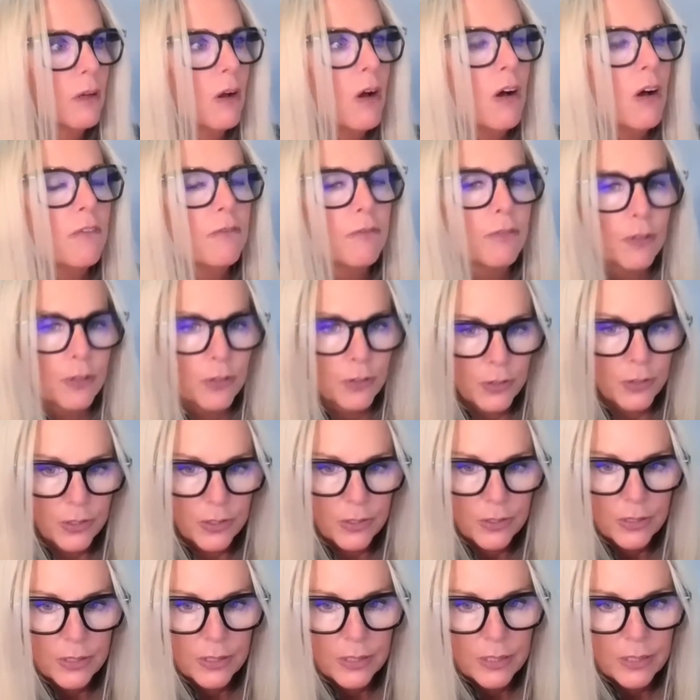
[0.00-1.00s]

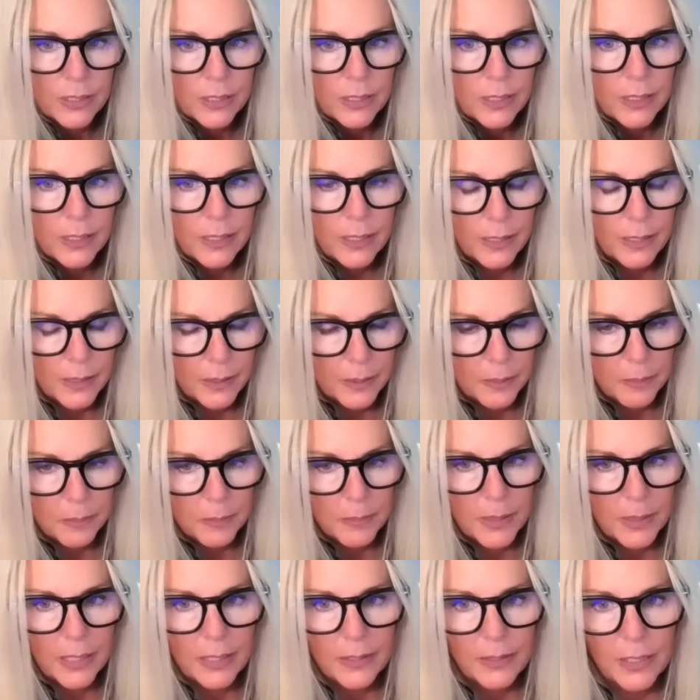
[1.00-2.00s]
offered.
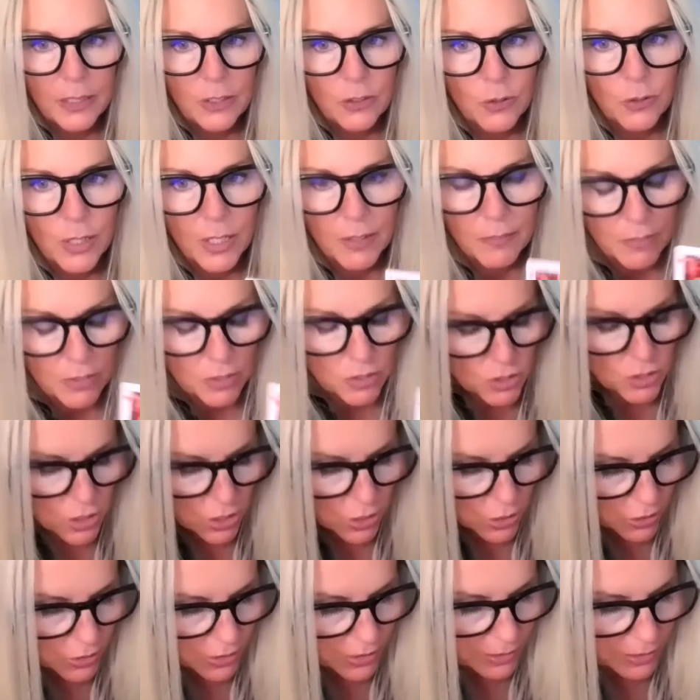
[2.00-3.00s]
And then you have the
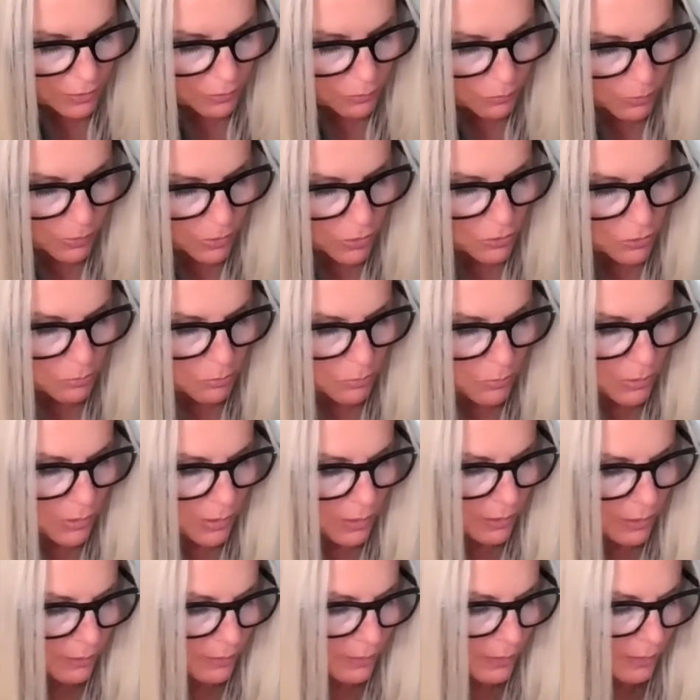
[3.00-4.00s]
Chariot, which
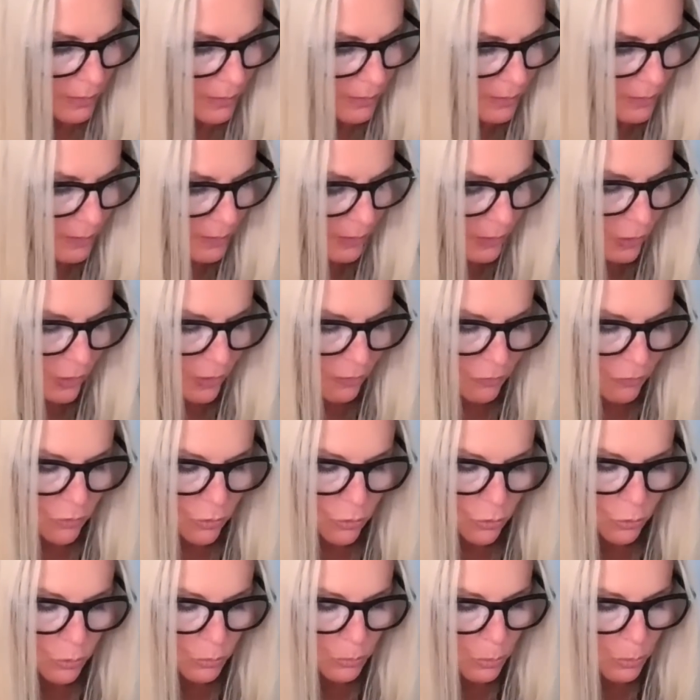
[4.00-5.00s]
is you have
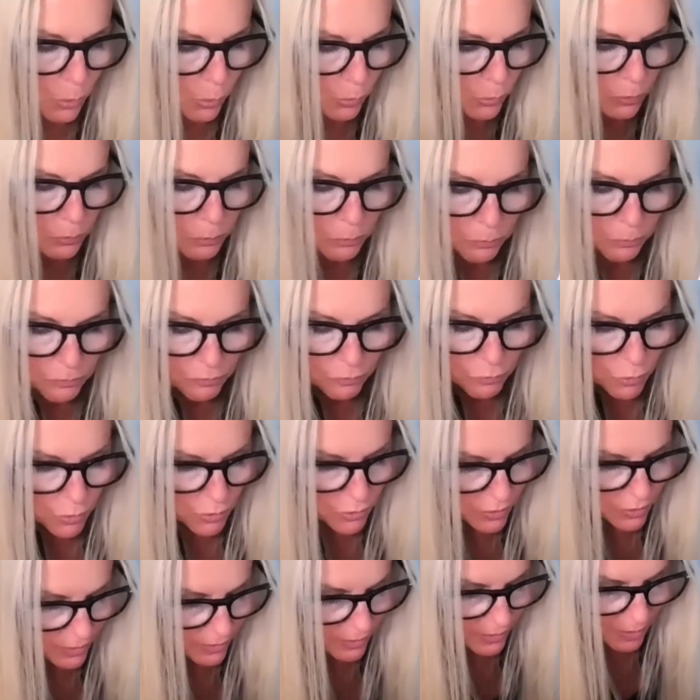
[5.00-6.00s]
two opposing
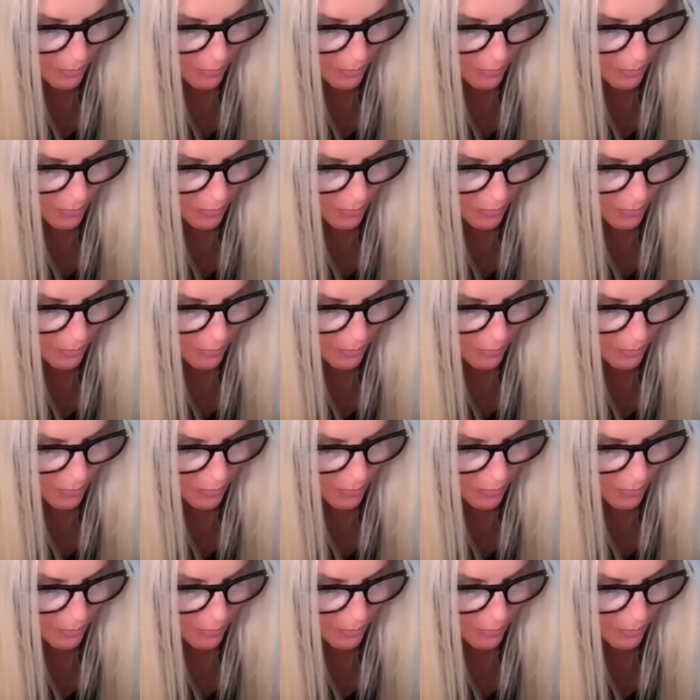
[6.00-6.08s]
forces